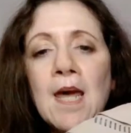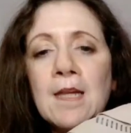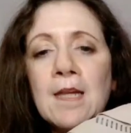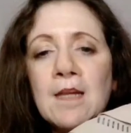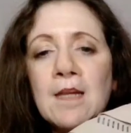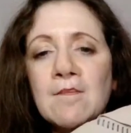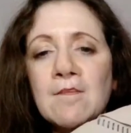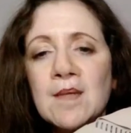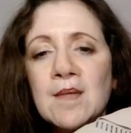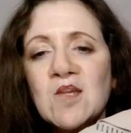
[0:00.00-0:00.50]
the
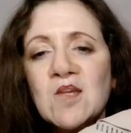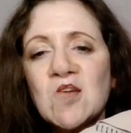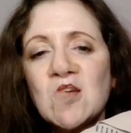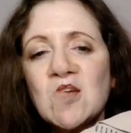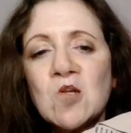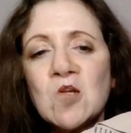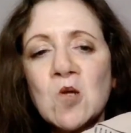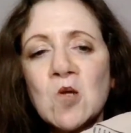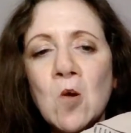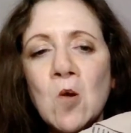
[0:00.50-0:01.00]

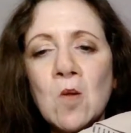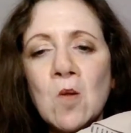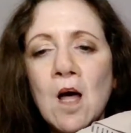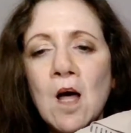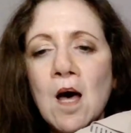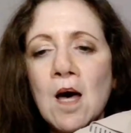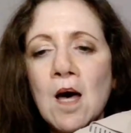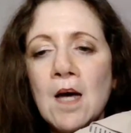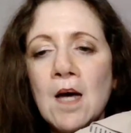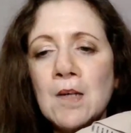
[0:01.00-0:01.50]
vintage Cole
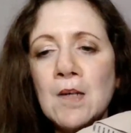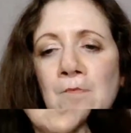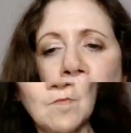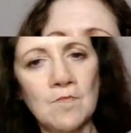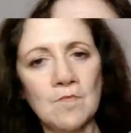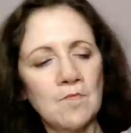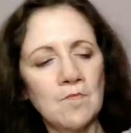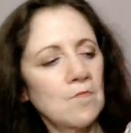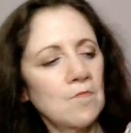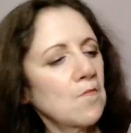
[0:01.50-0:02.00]
Haan
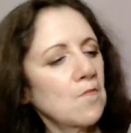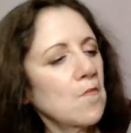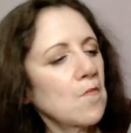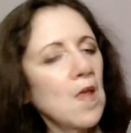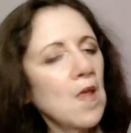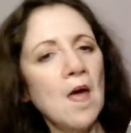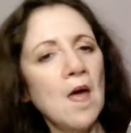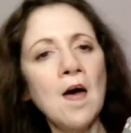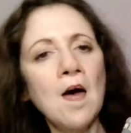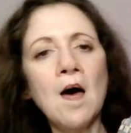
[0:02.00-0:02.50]
boots.
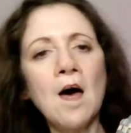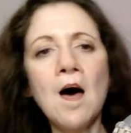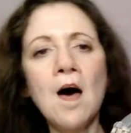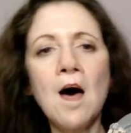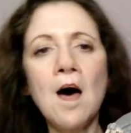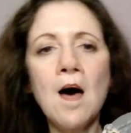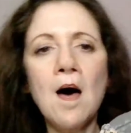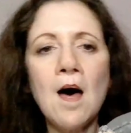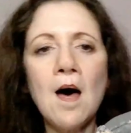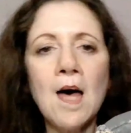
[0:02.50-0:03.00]

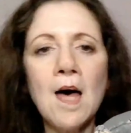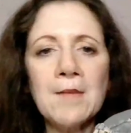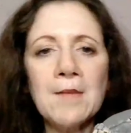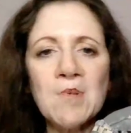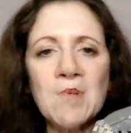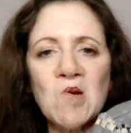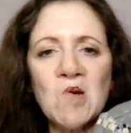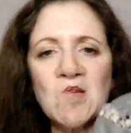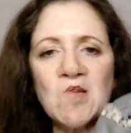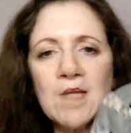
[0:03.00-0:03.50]
I
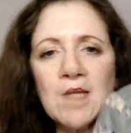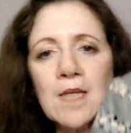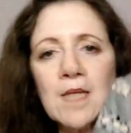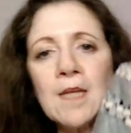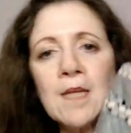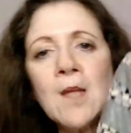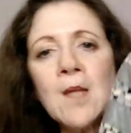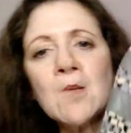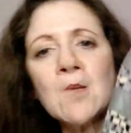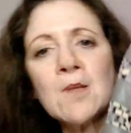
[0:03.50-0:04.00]
purchased
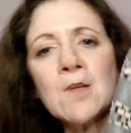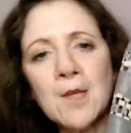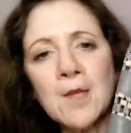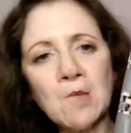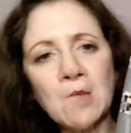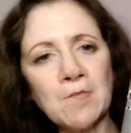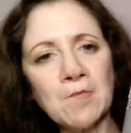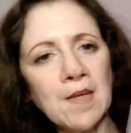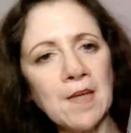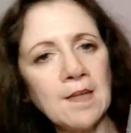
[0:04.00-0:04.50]
another leather
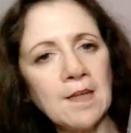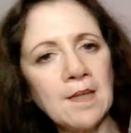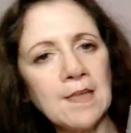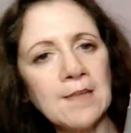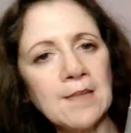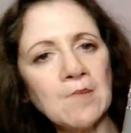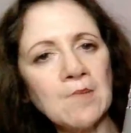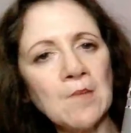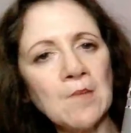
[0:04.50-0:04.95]
piece from